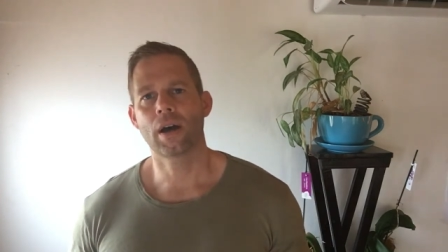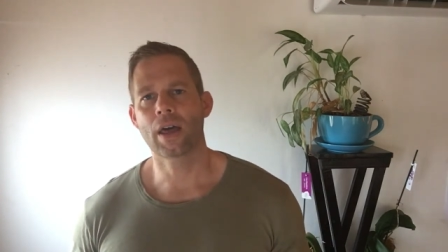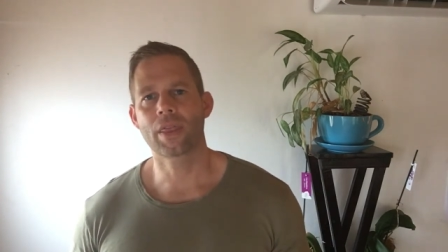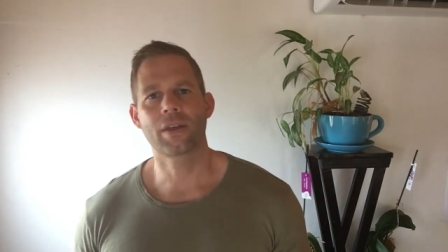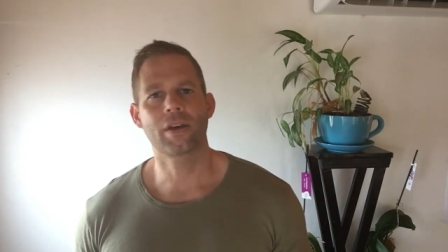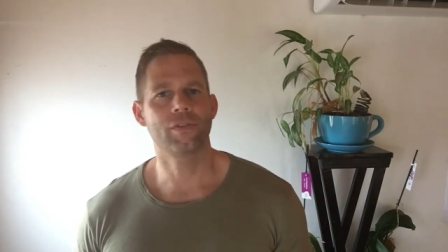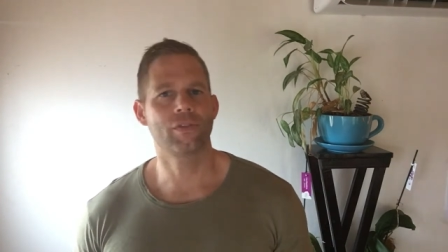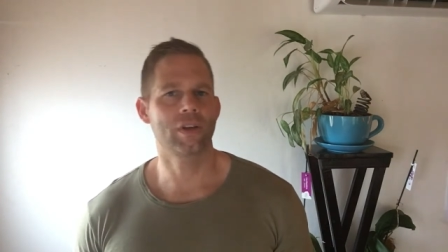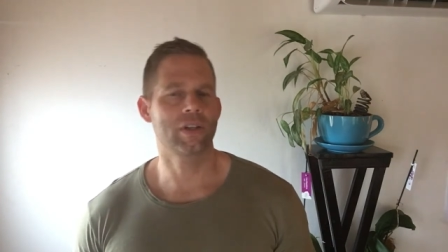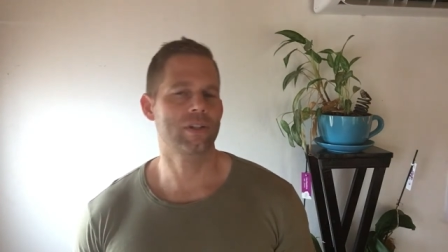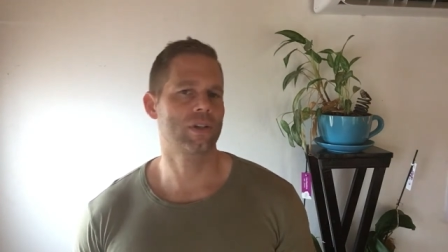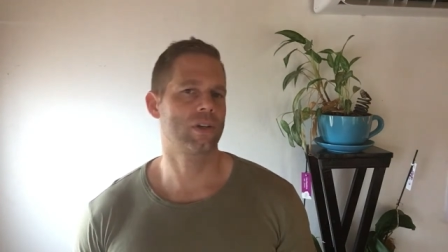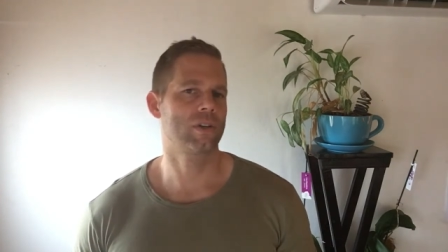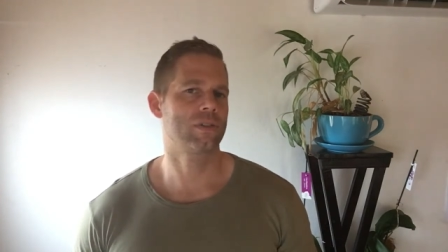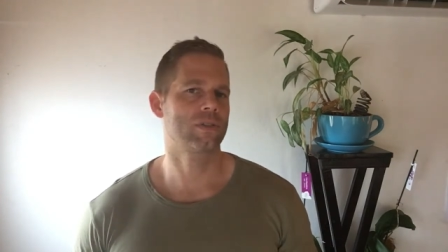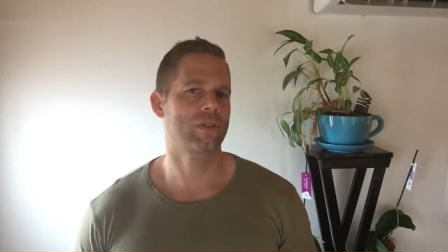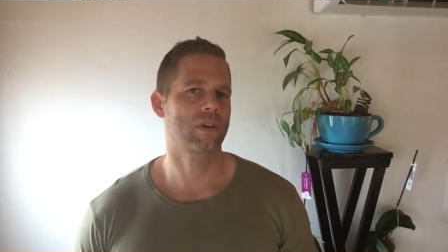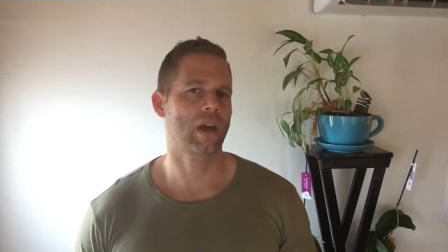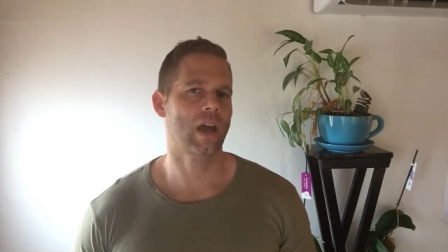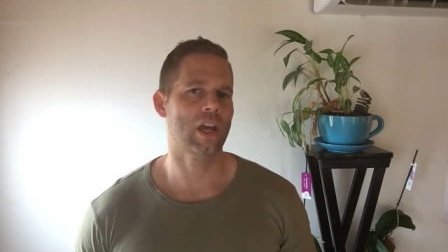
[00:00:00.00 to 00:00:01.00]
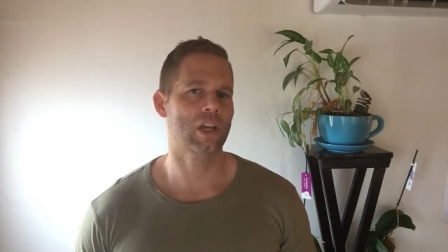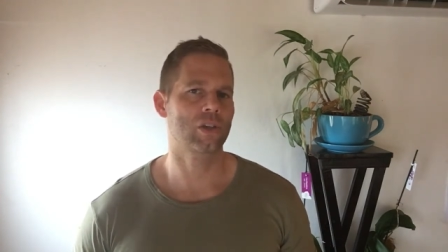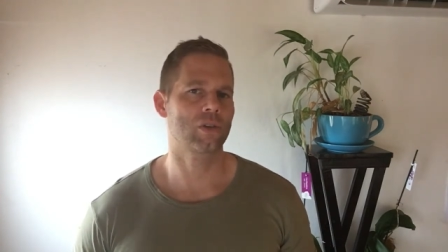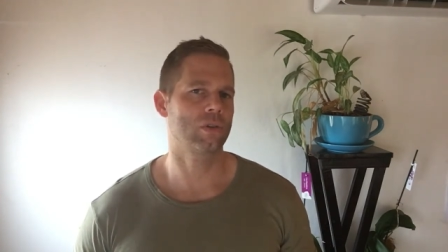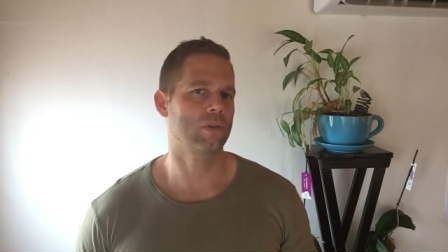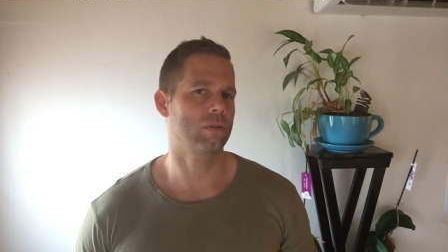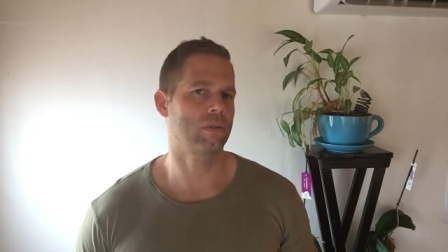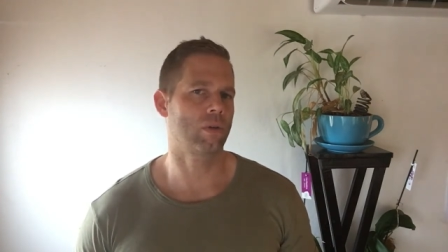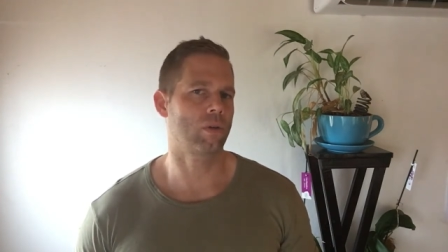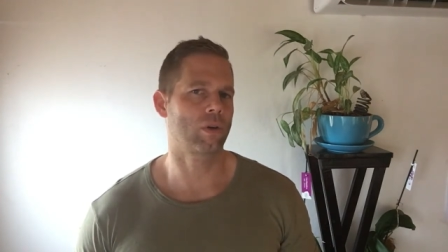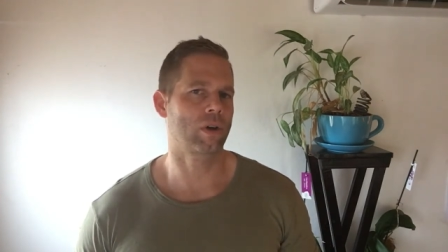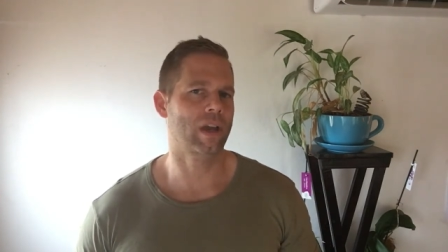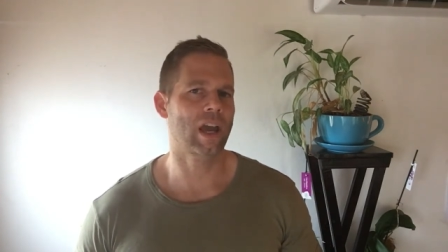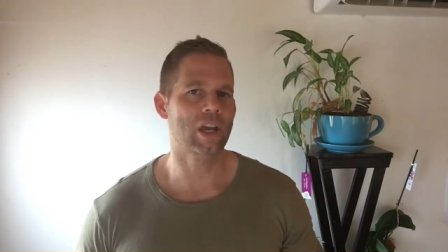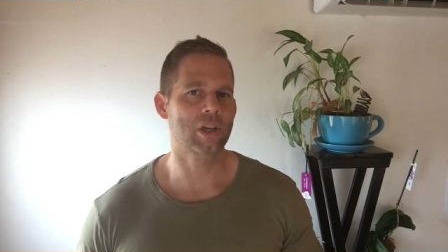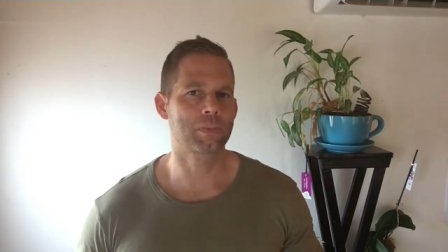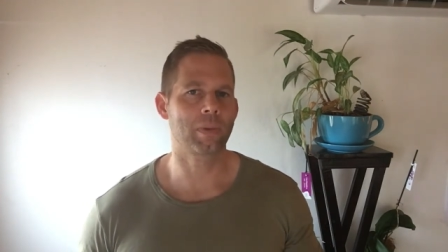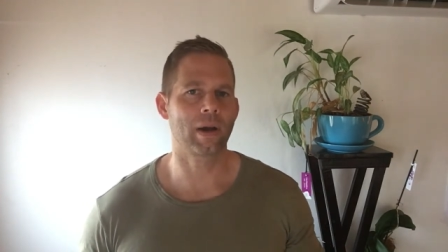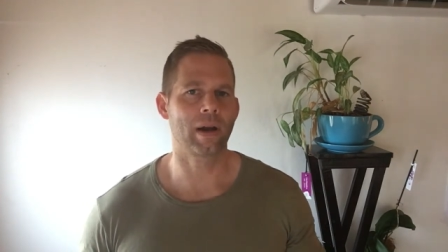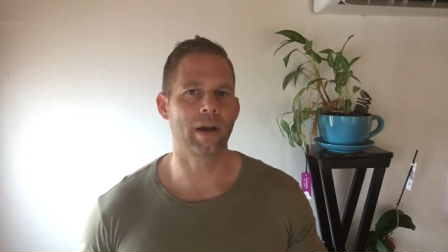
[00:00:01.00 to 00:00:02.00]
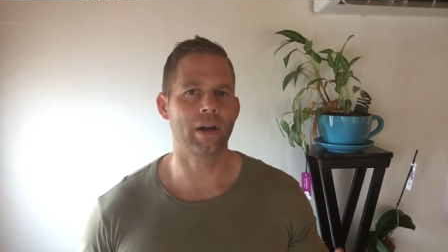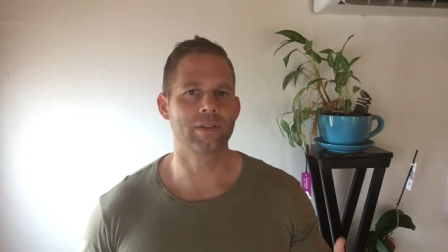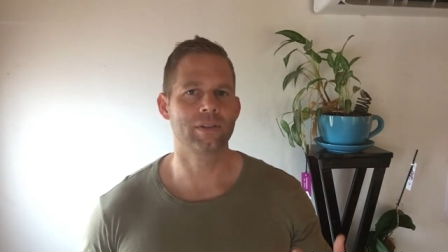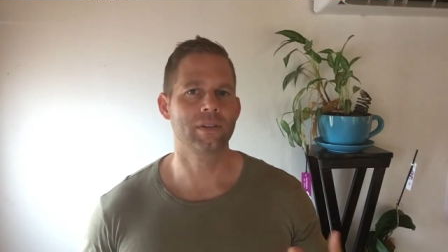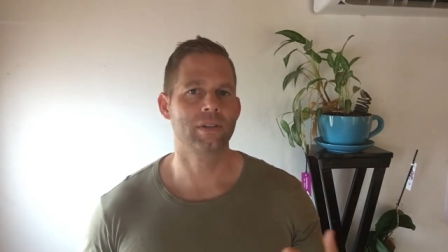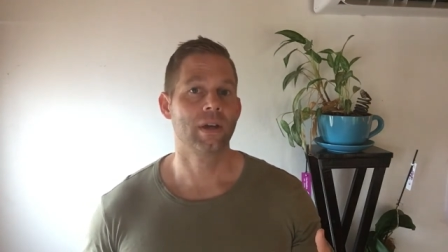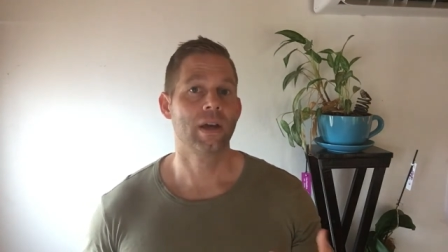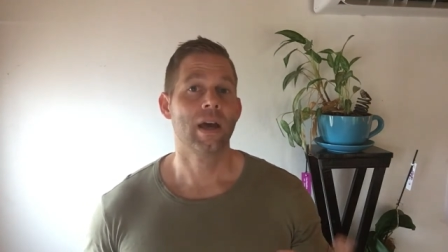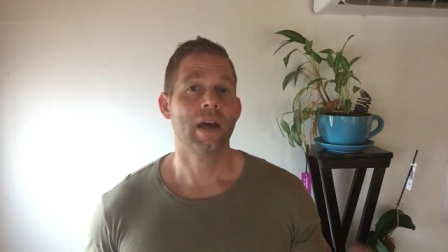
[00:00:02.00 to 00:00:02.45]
other investors, cash or, or cash buyers.